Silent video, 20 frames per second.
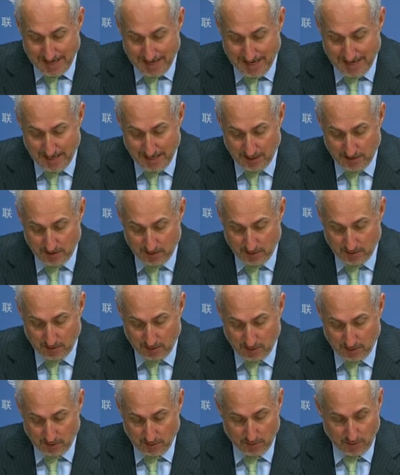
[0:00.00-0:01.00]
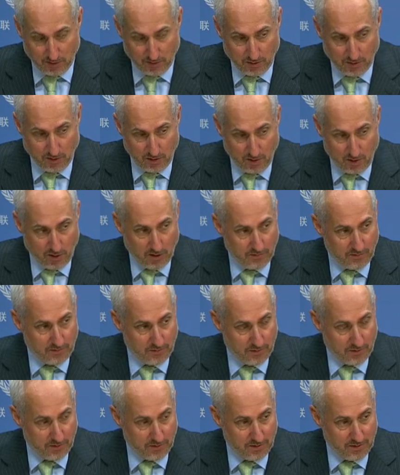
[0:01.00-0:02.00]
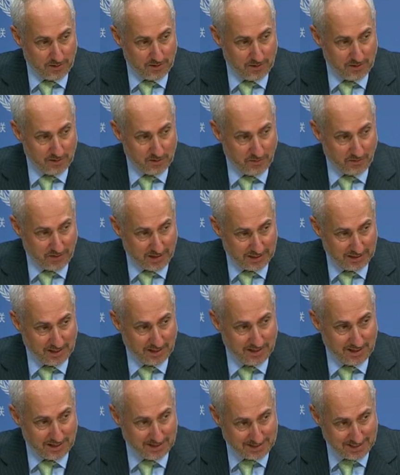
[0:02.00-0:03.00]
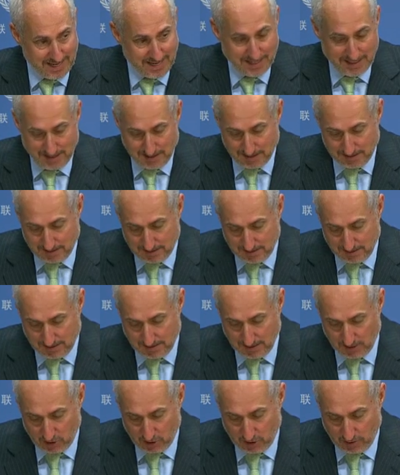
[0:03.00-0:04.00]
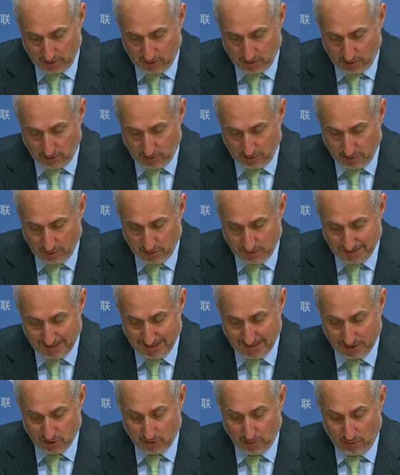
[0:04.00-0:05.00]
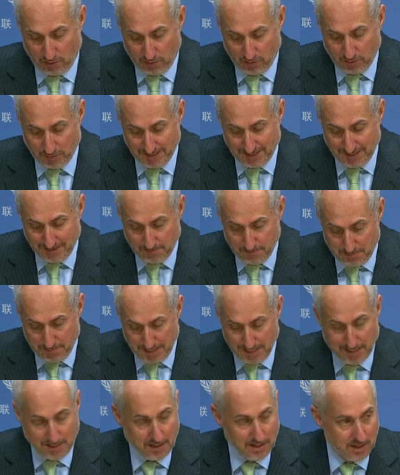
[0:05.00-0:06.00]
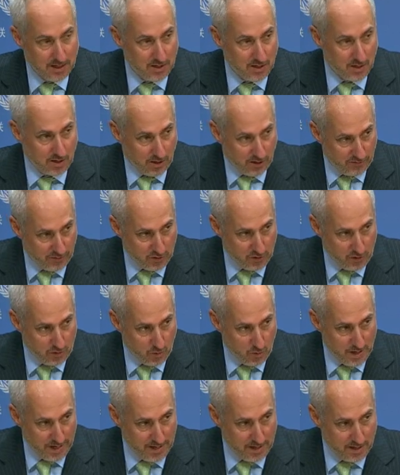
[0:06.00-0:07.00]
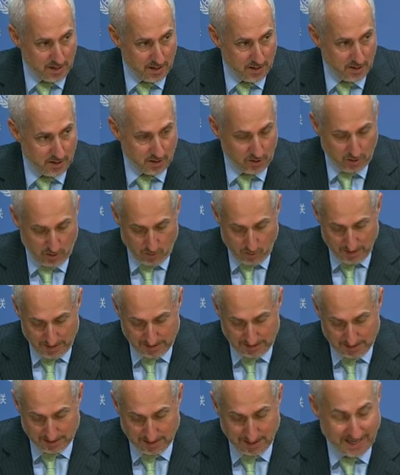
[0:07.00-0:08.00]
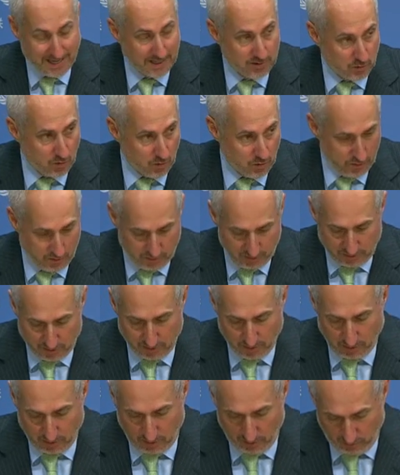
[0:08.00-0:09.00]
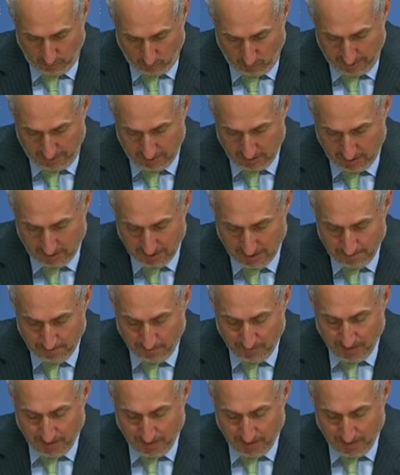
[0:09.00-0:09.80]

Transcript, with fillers: and of the fact that they had taken this decision under Section 13B of the UN US headquarters agreement.